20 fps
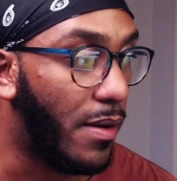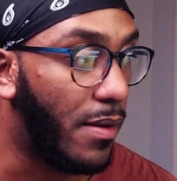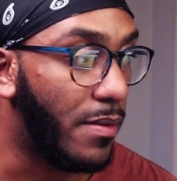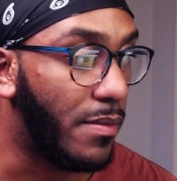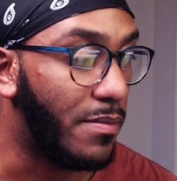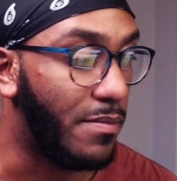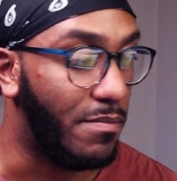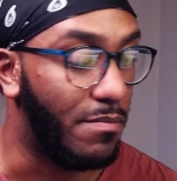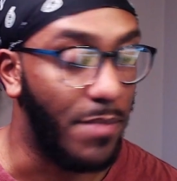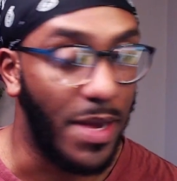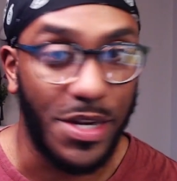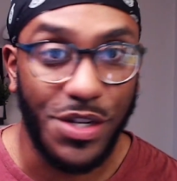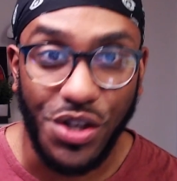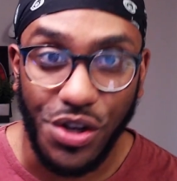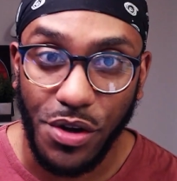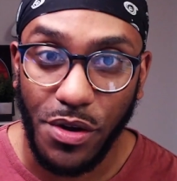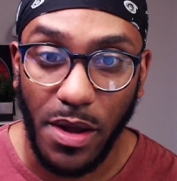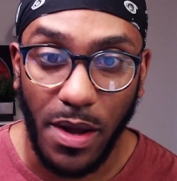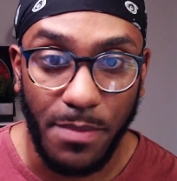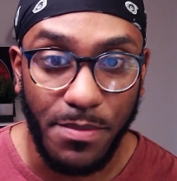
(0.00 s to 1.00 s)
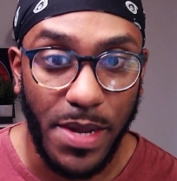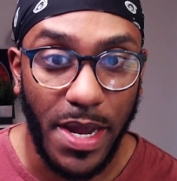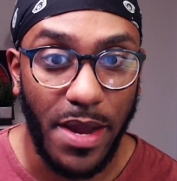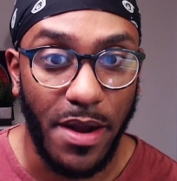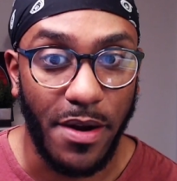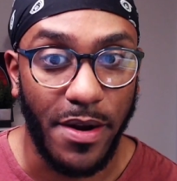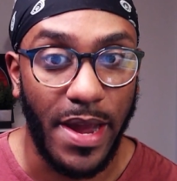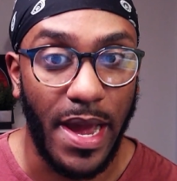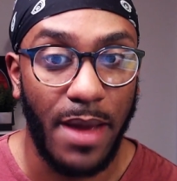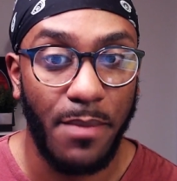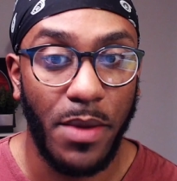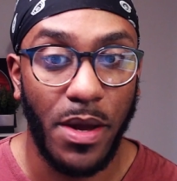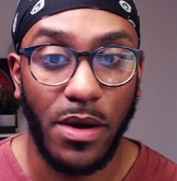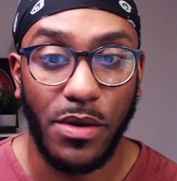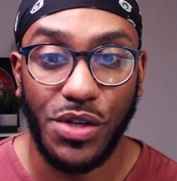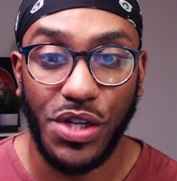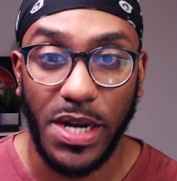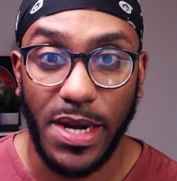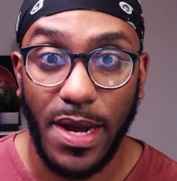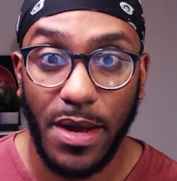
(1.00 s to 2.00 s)
Make sure you update your game and go
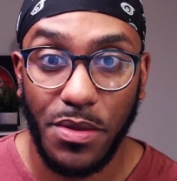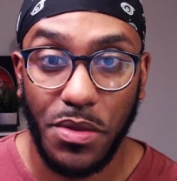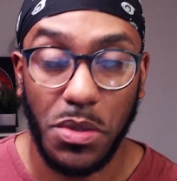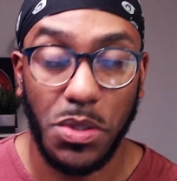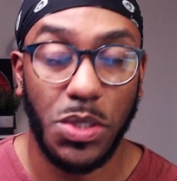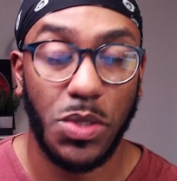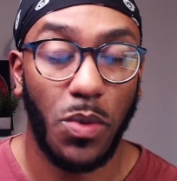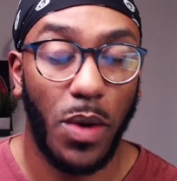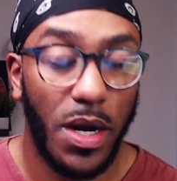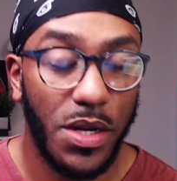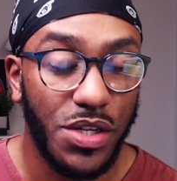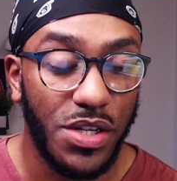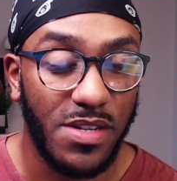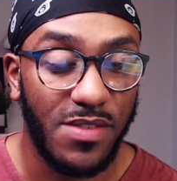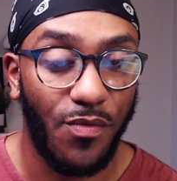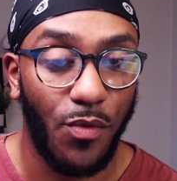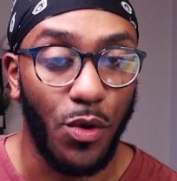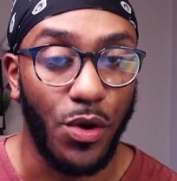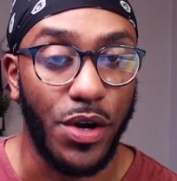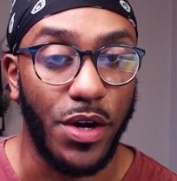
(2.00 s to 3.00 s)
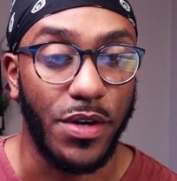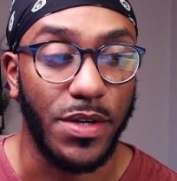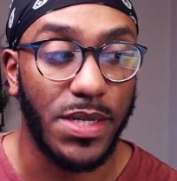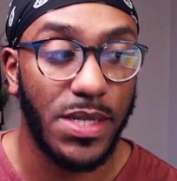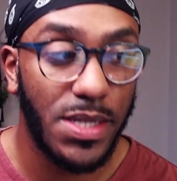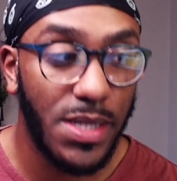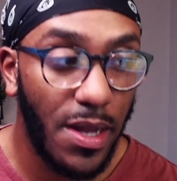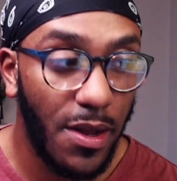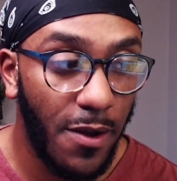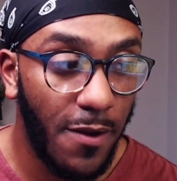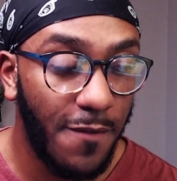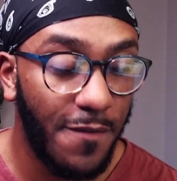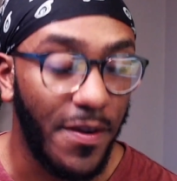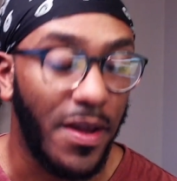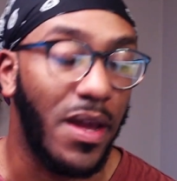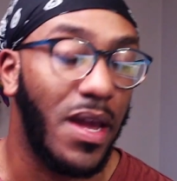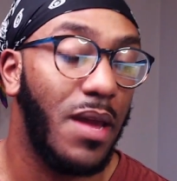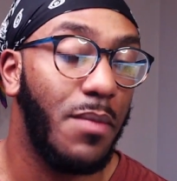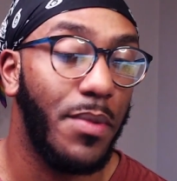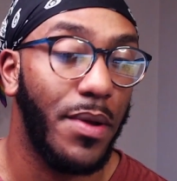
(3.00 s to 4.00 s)
check out those swatches for yourself, and
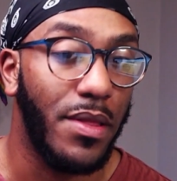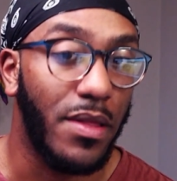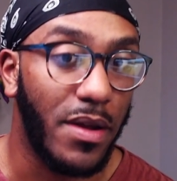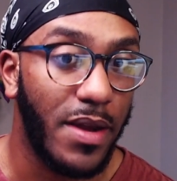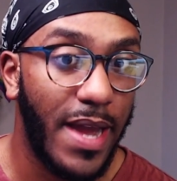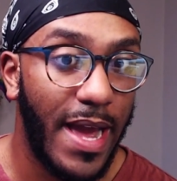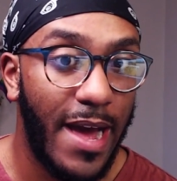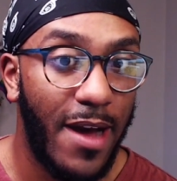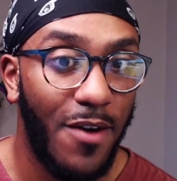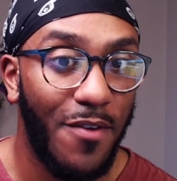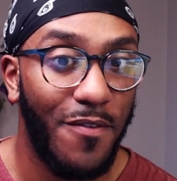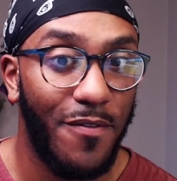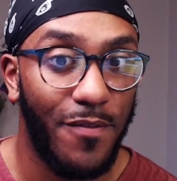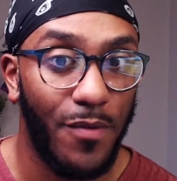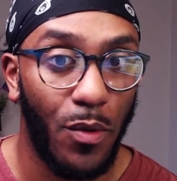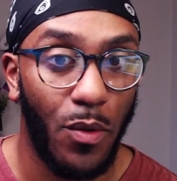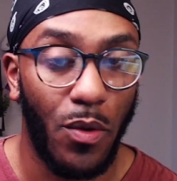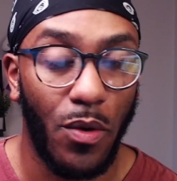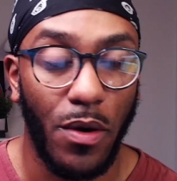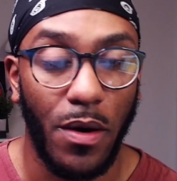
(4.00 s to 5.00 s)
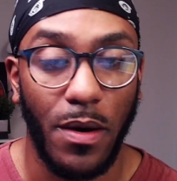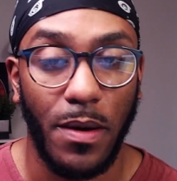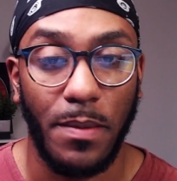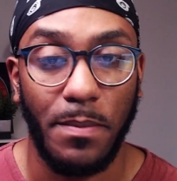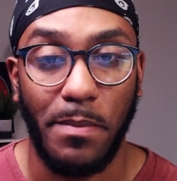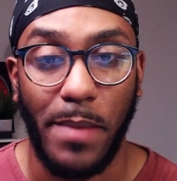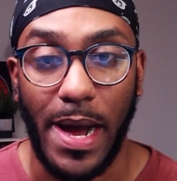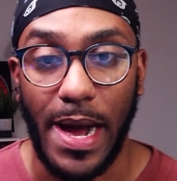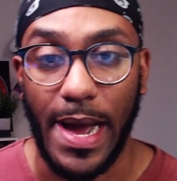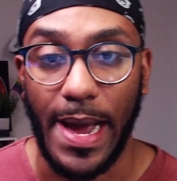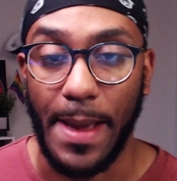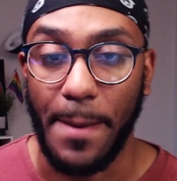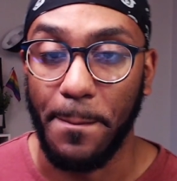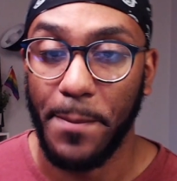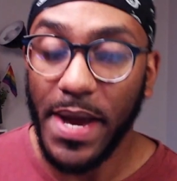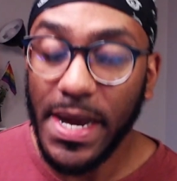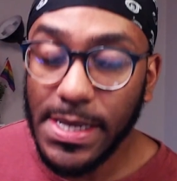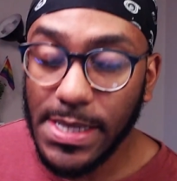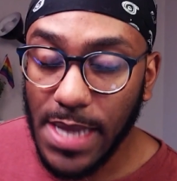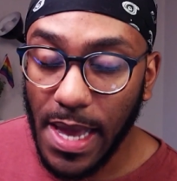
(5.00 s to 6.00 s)
keep a lookout for my
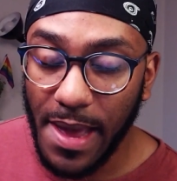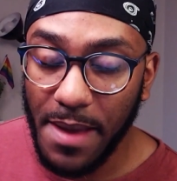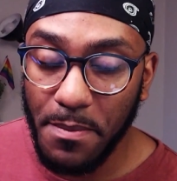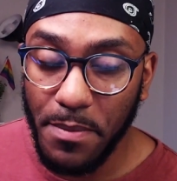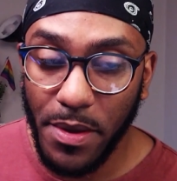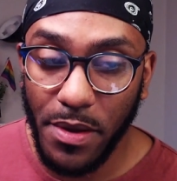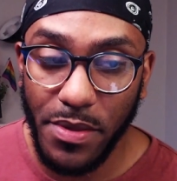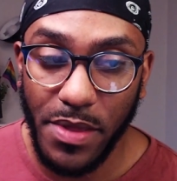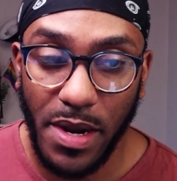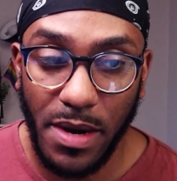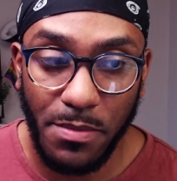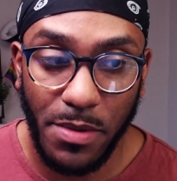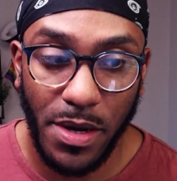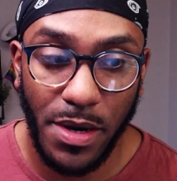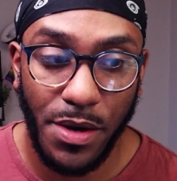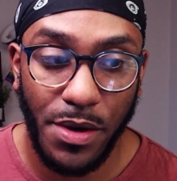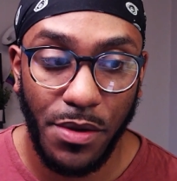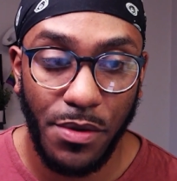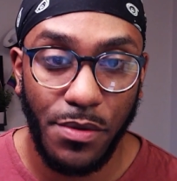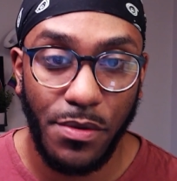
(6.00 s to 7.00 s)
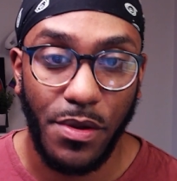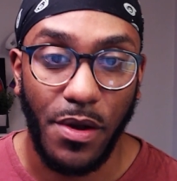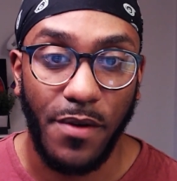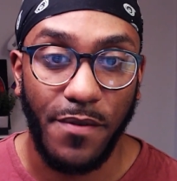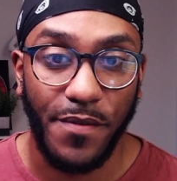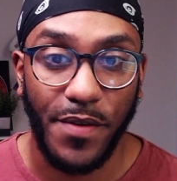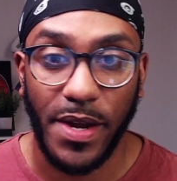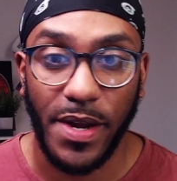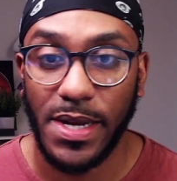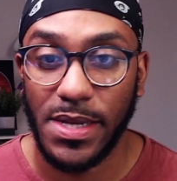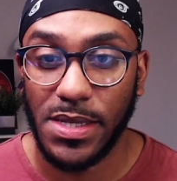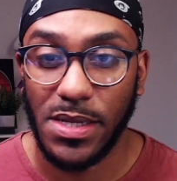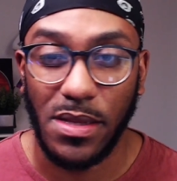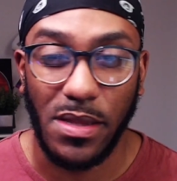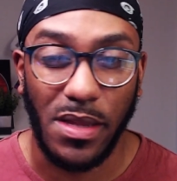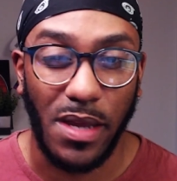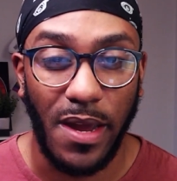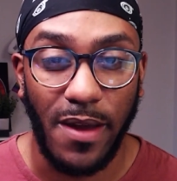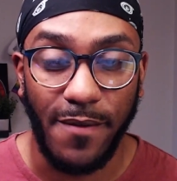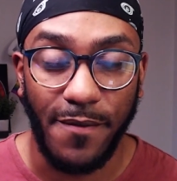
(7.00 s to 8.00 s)
base game build that I'm going to do. Don't forget to
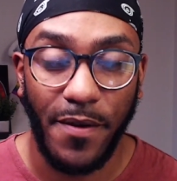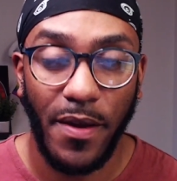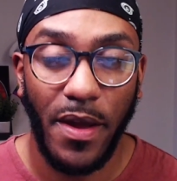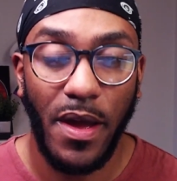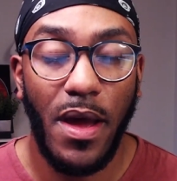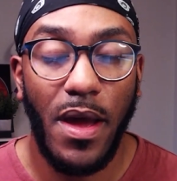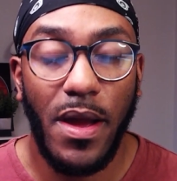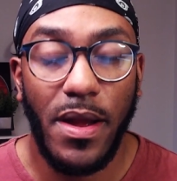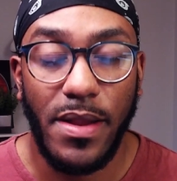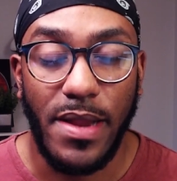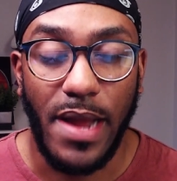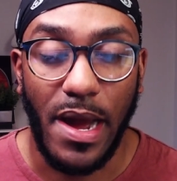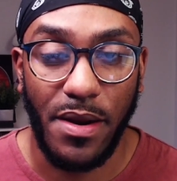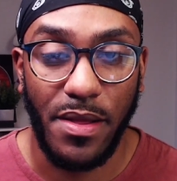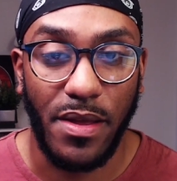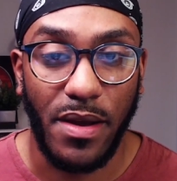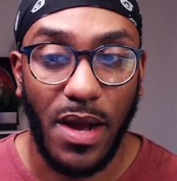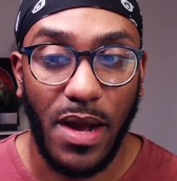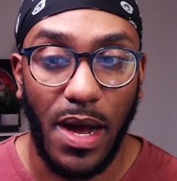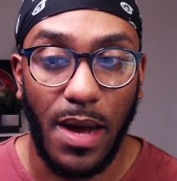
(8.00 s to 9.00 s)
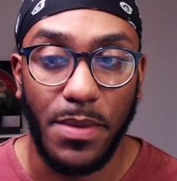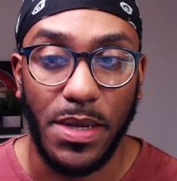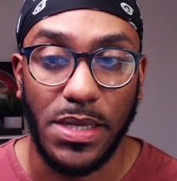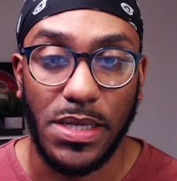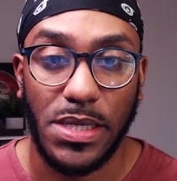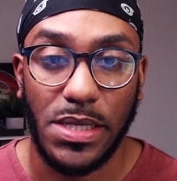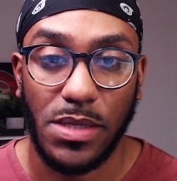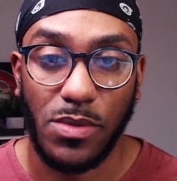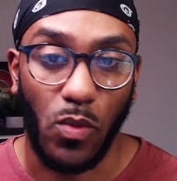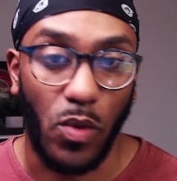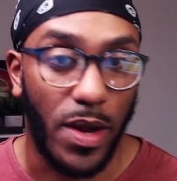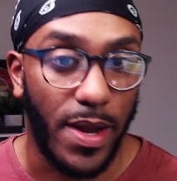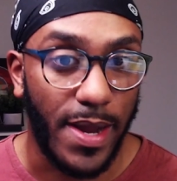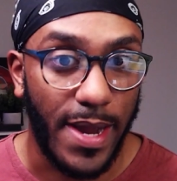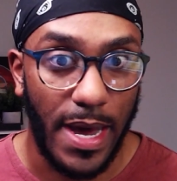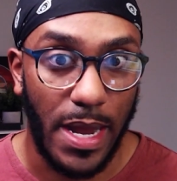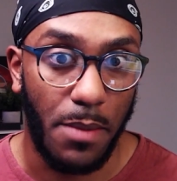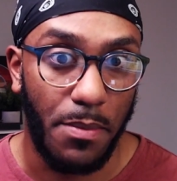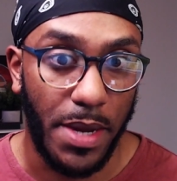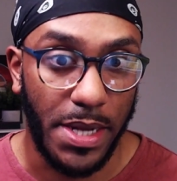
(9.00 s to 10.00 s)
leave down in the comments what
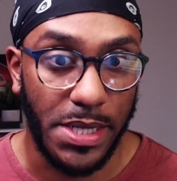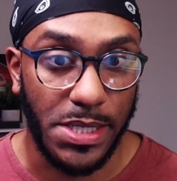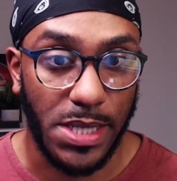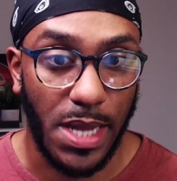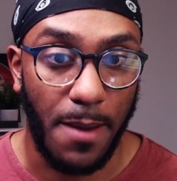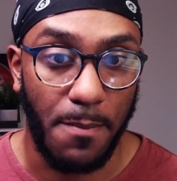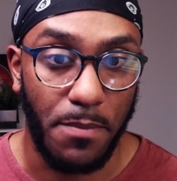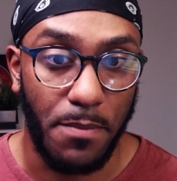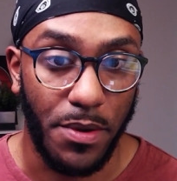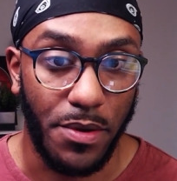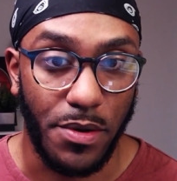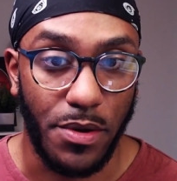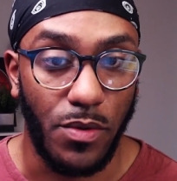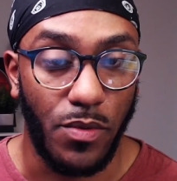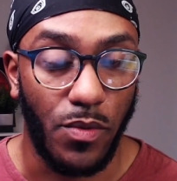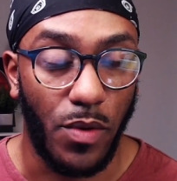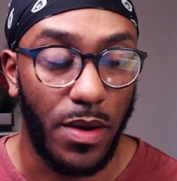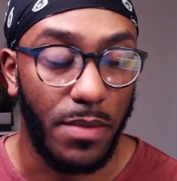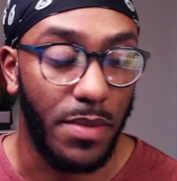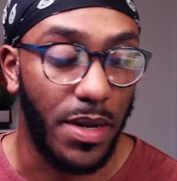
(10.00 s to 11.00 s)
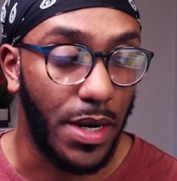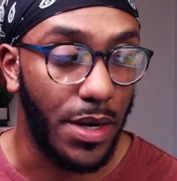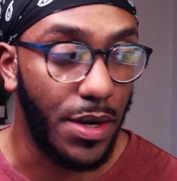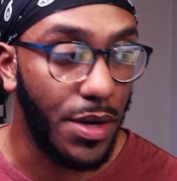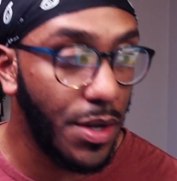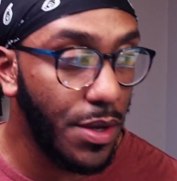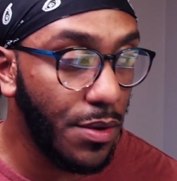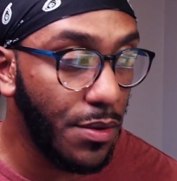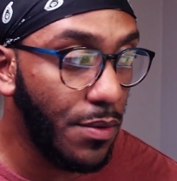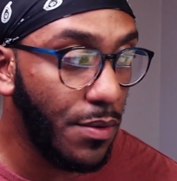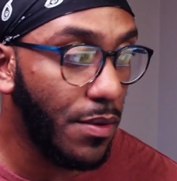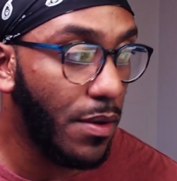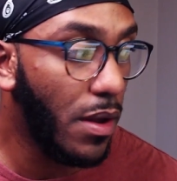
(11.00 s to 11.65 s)
kind of base game build you'd want me to do.